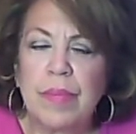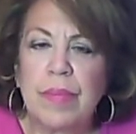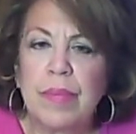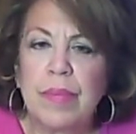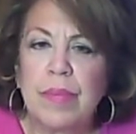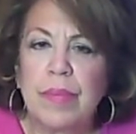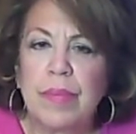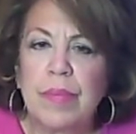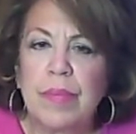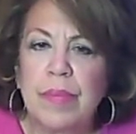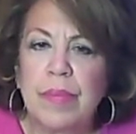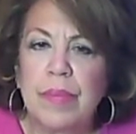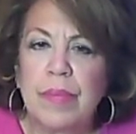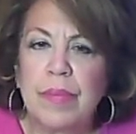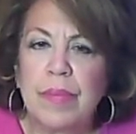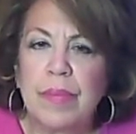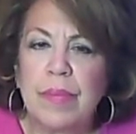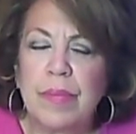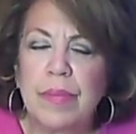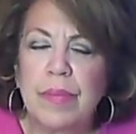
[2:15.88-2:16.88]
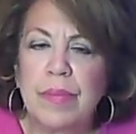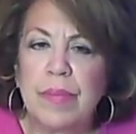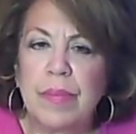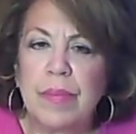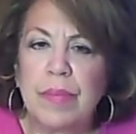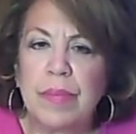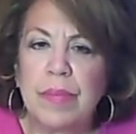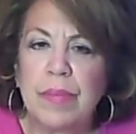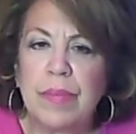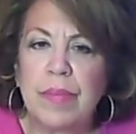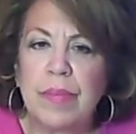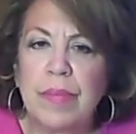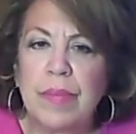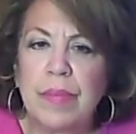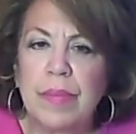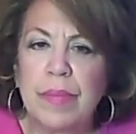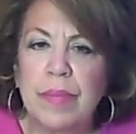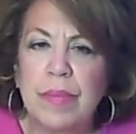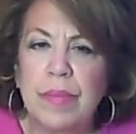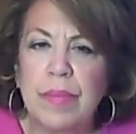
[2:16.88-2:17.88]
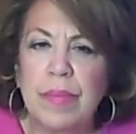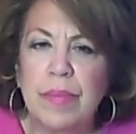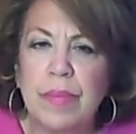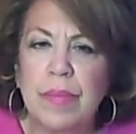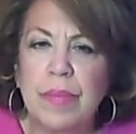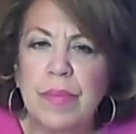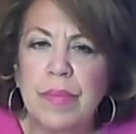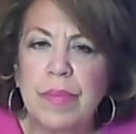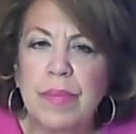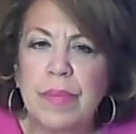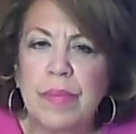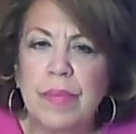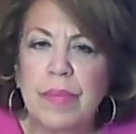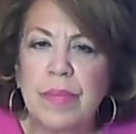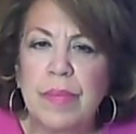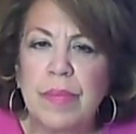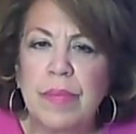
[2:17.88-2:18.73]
(silent)